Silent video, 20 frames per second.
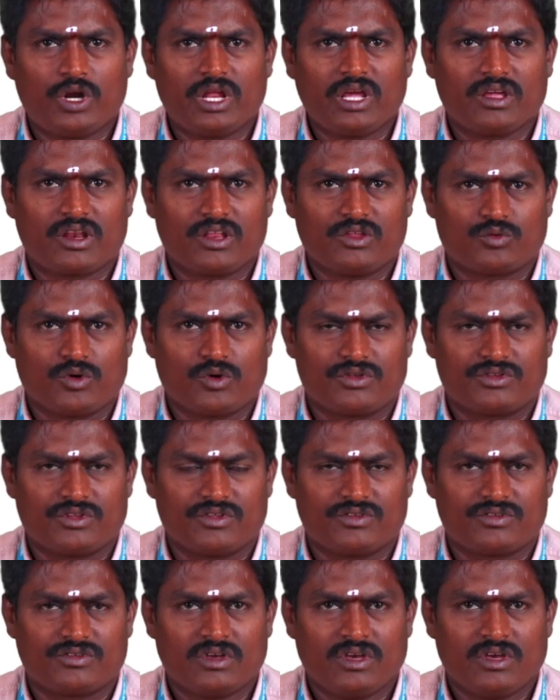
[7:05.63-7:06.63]
resources.
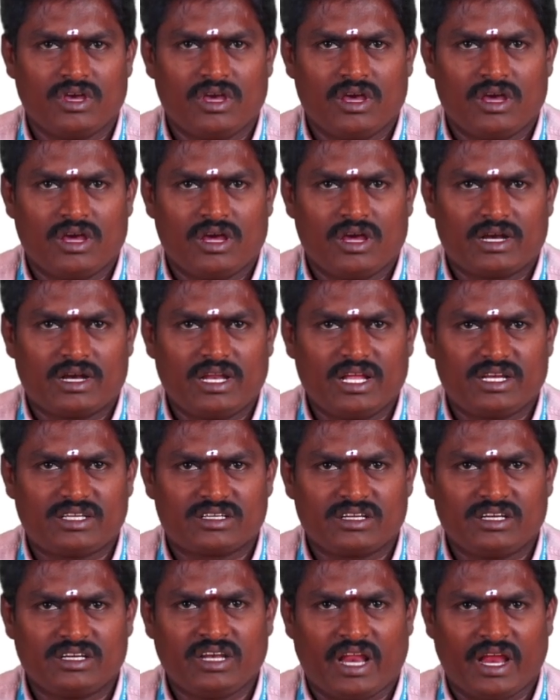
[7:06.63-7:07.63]
Next,
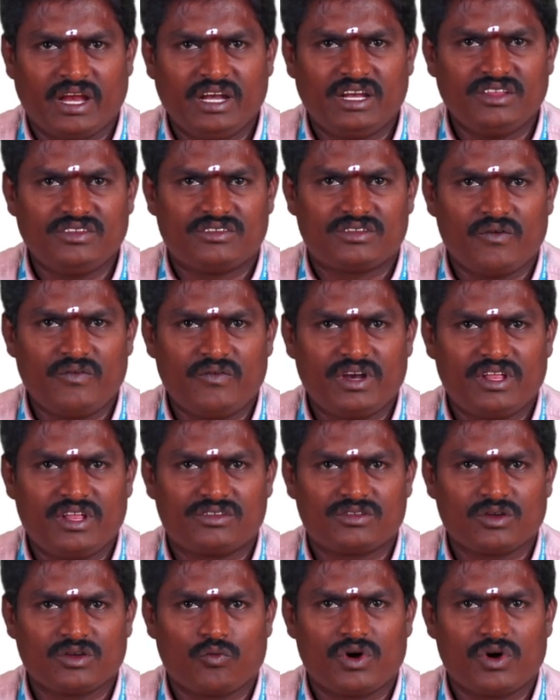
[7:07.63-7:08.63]
in 1970s,
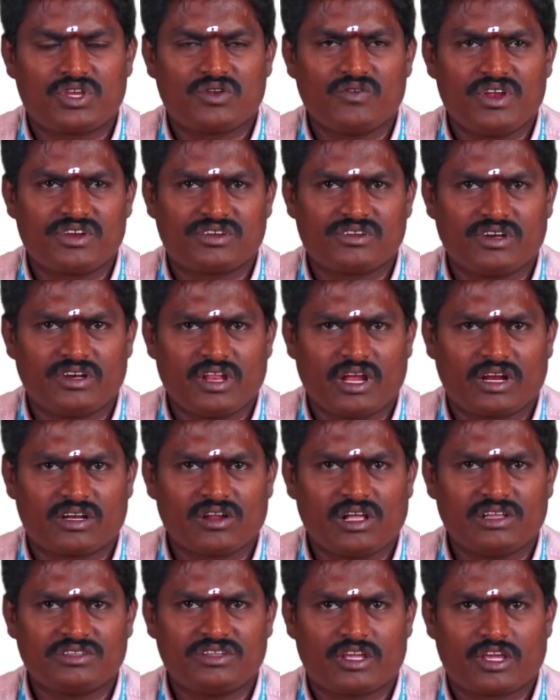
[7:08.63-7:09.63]
virtualization
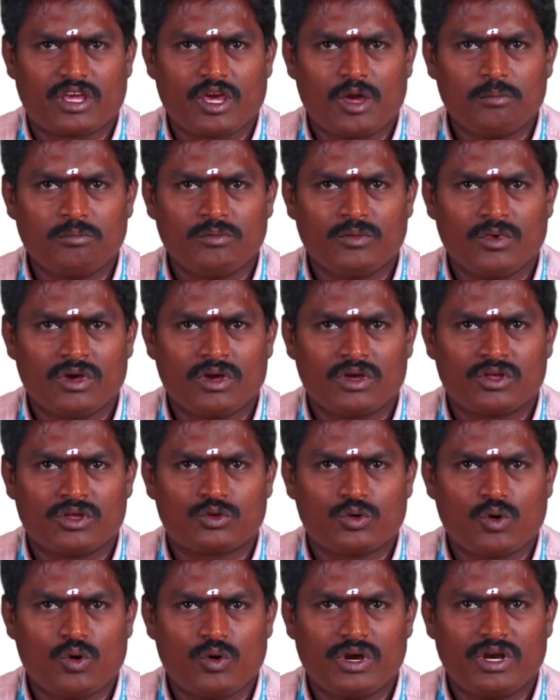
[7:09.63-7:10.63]
technology came,
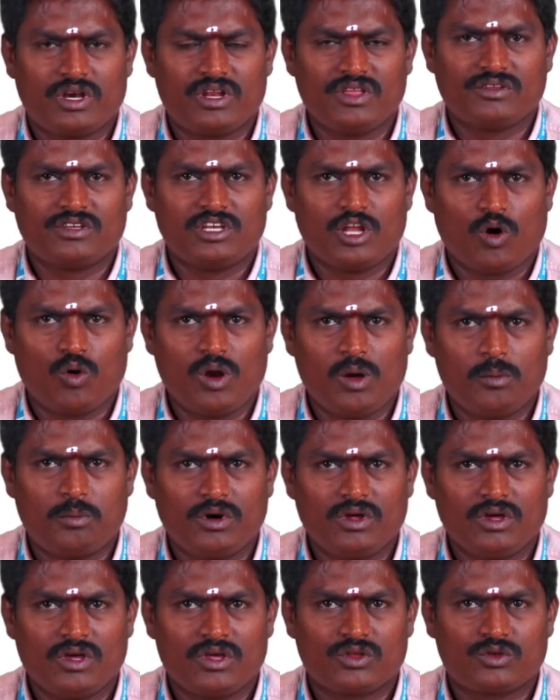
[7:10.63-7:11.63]
so it is developed.
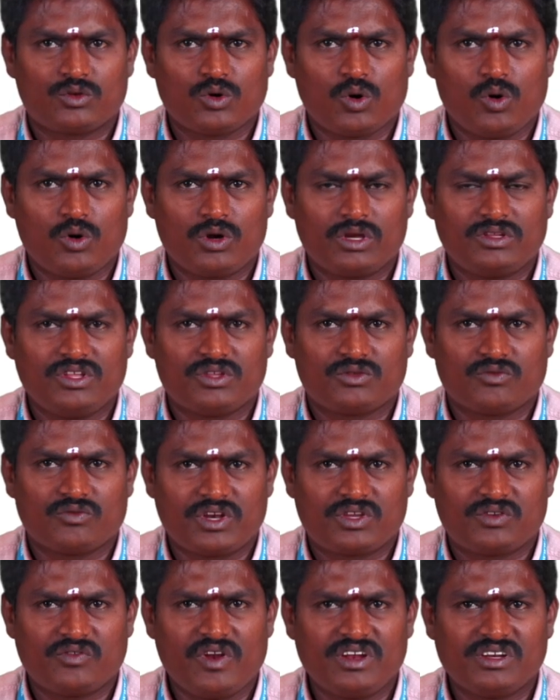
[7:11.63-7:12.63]
So this
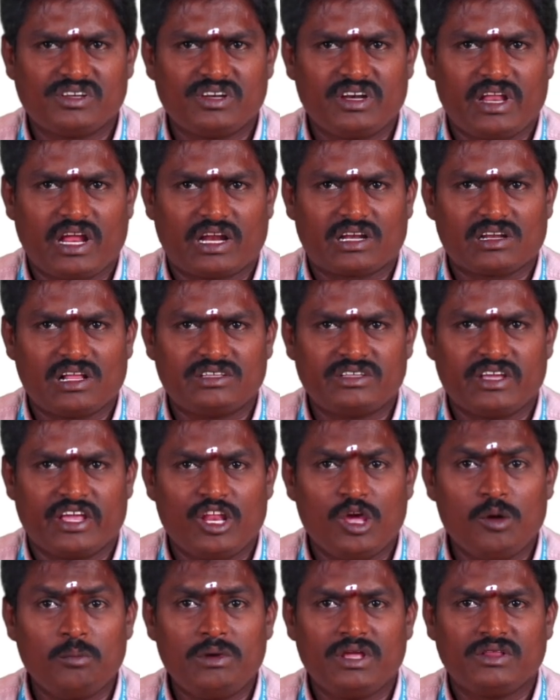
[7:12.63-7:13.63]
virtualization technology
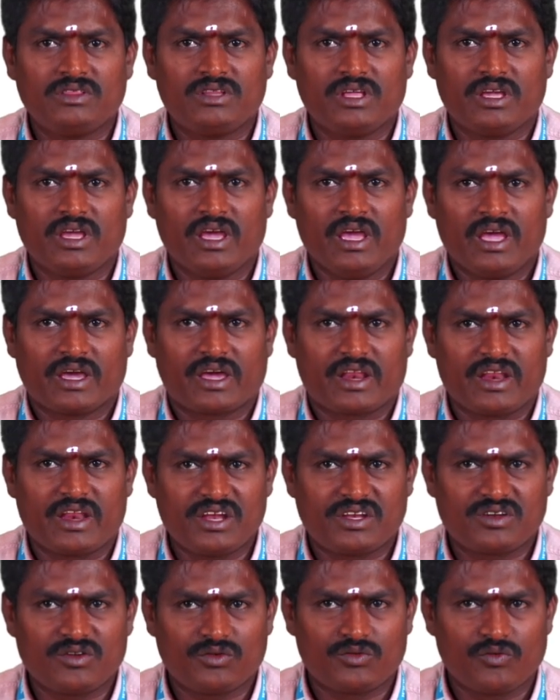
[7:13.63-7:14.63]
enabling the creation
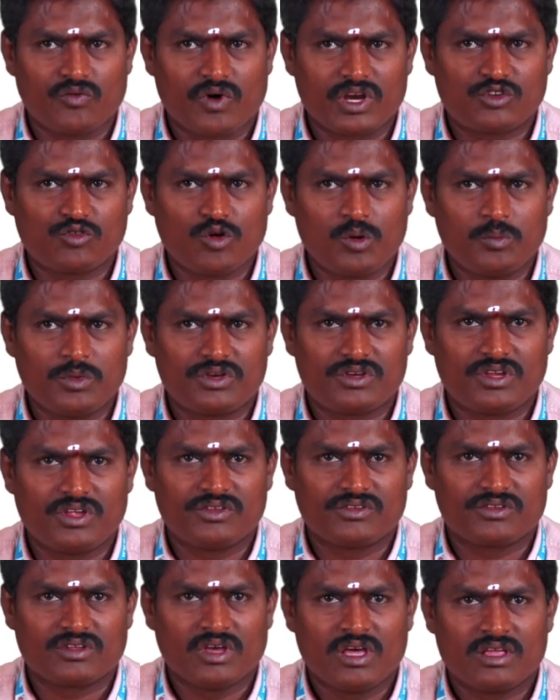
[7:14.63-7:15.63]
of the virtual machines
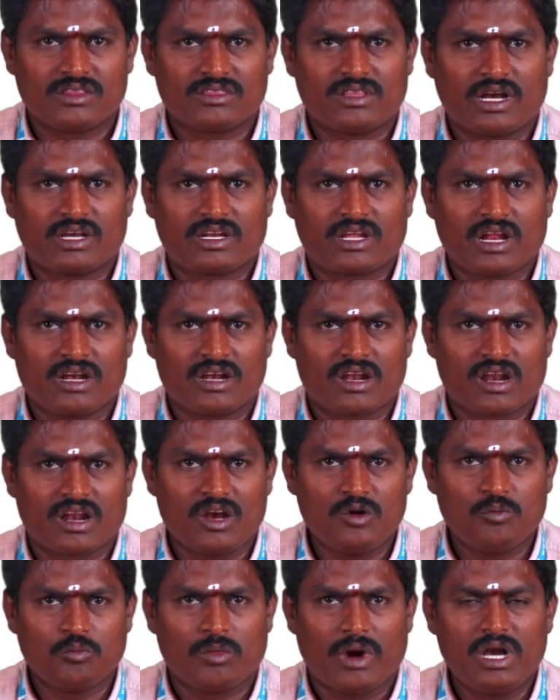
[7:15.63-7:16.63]
that can run
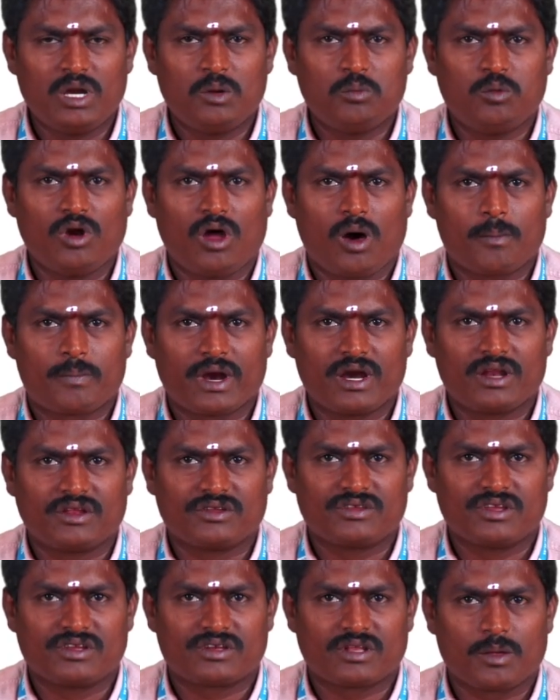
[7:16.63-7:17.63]
multiple operating
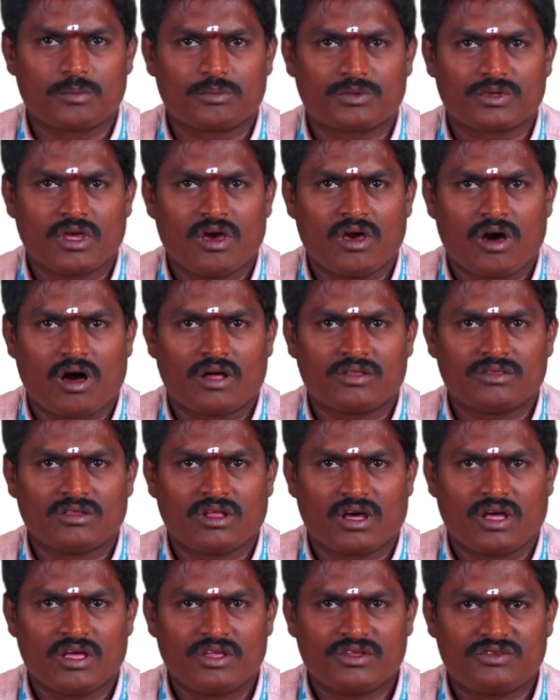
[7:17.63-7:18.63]
systems on the
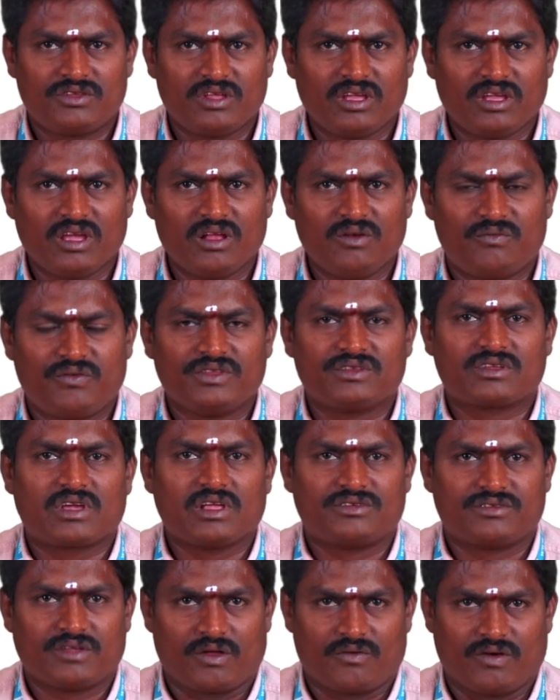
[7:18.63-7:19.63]
single physical
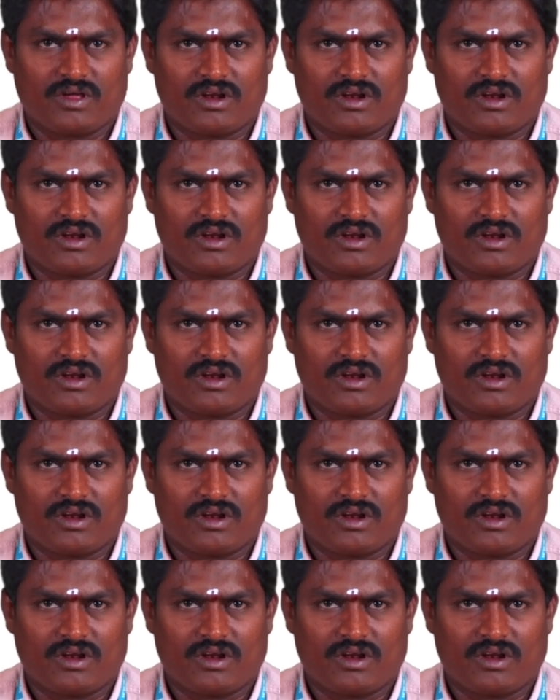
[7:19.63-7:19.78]
server.